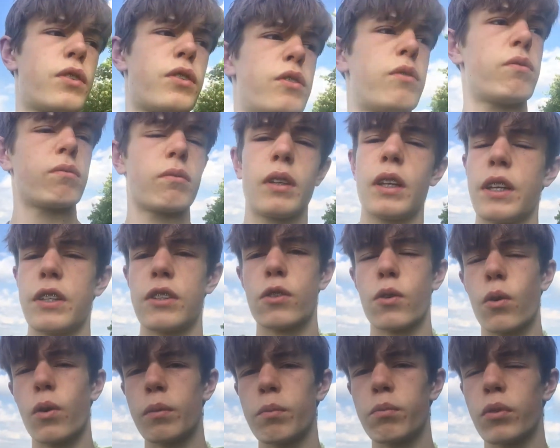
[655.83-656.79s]
this
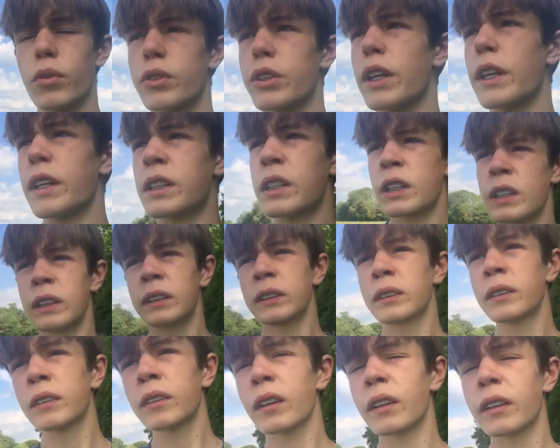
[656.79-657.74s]
koi project,
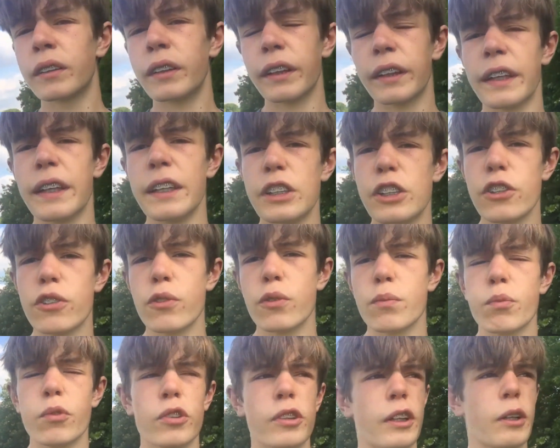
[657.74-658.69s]
the Kishizu
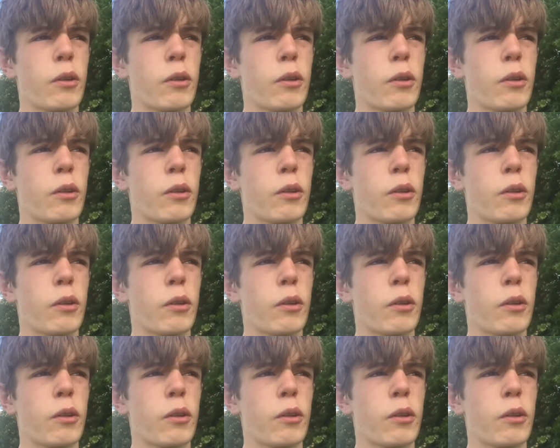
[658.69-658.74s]
project.